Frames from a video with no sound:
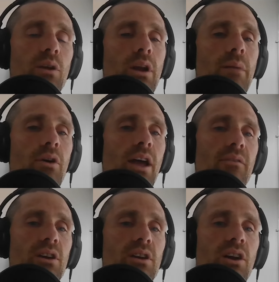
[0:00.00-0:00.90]
Like when I'm out
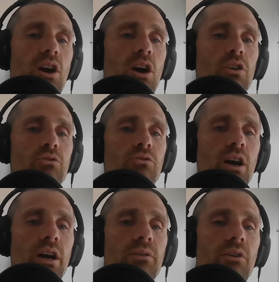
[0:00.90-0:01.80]
having a hard
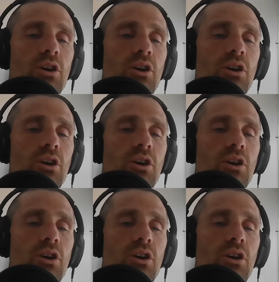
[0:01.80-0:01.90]
run